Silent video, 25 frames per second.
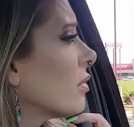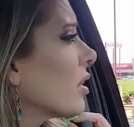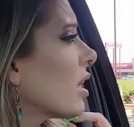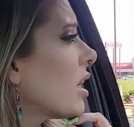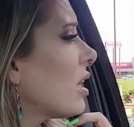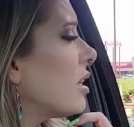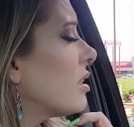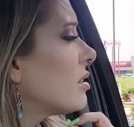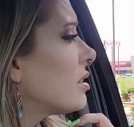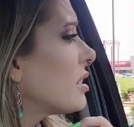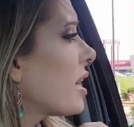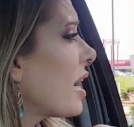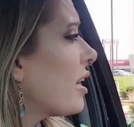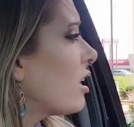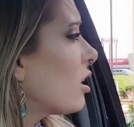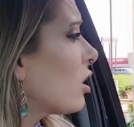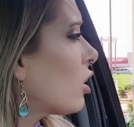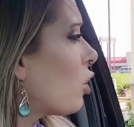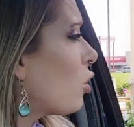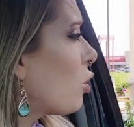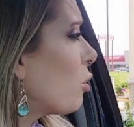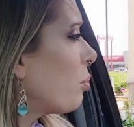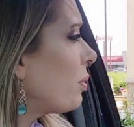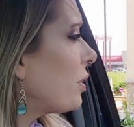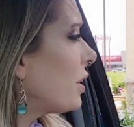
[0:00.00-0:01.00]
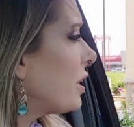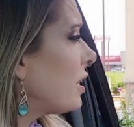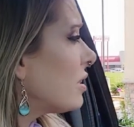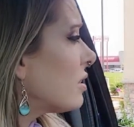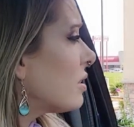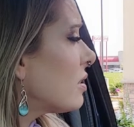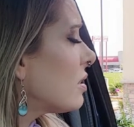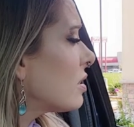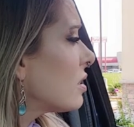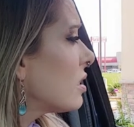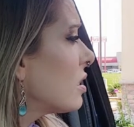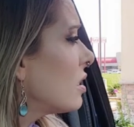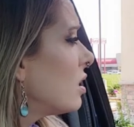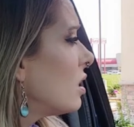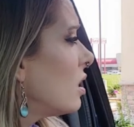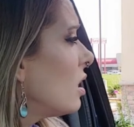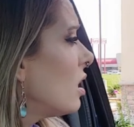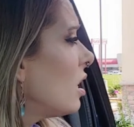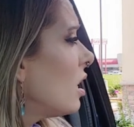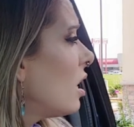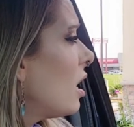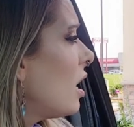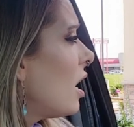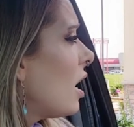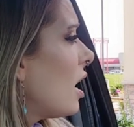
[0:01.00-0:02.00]
A Diet Coke, please.
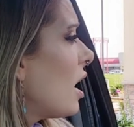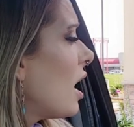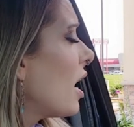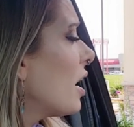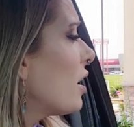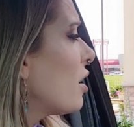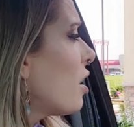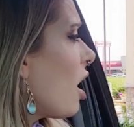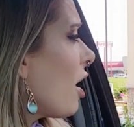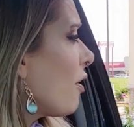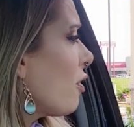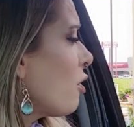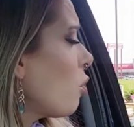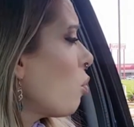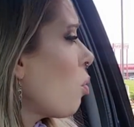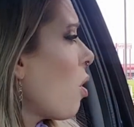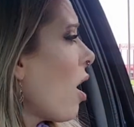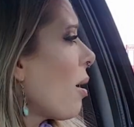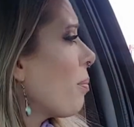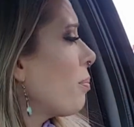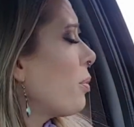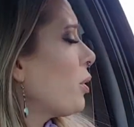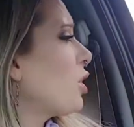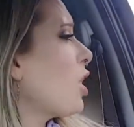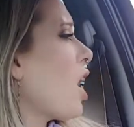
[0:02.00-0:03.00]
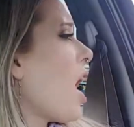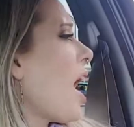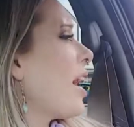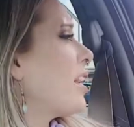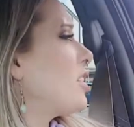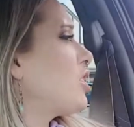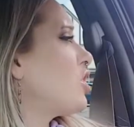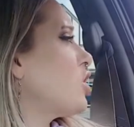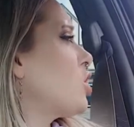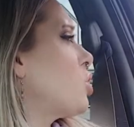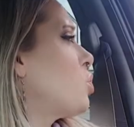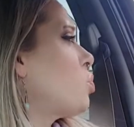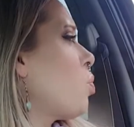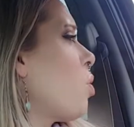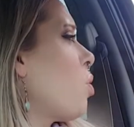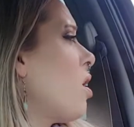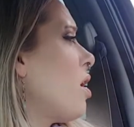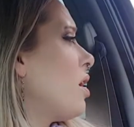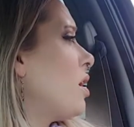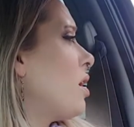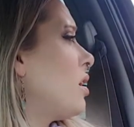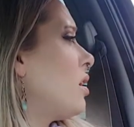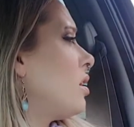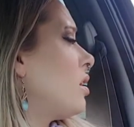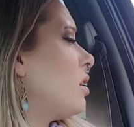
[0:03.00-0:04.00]
And on the Whopper, I just
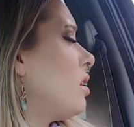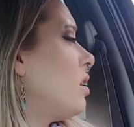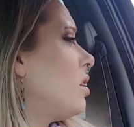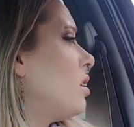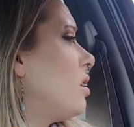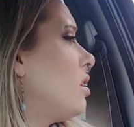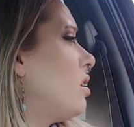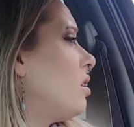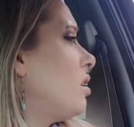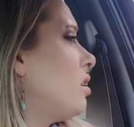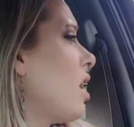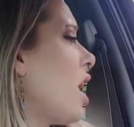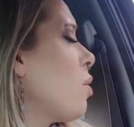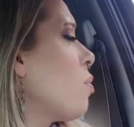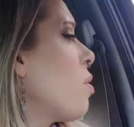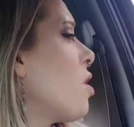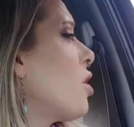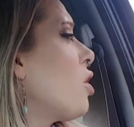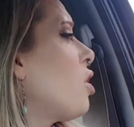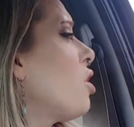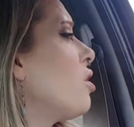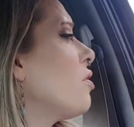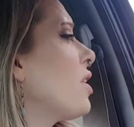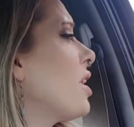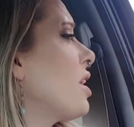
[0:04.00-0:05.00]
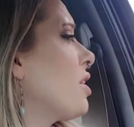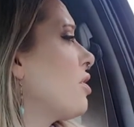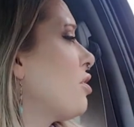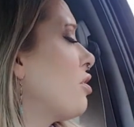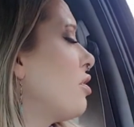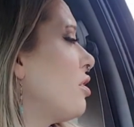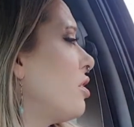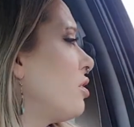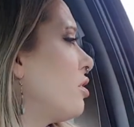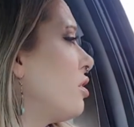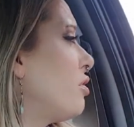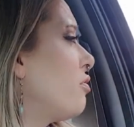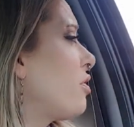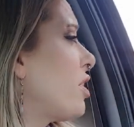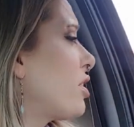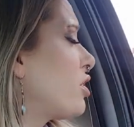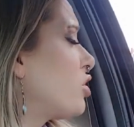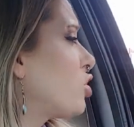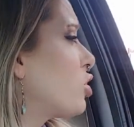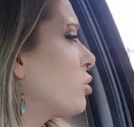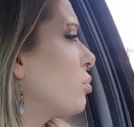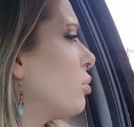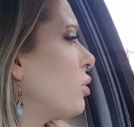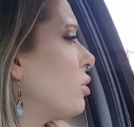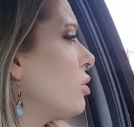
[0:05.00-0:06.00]
want, I want all like the
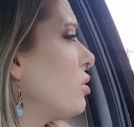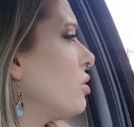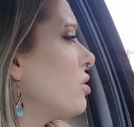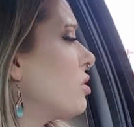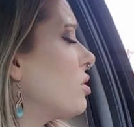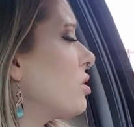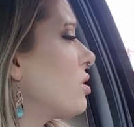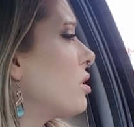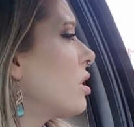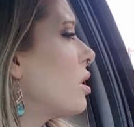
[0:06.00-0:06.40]
vegetables,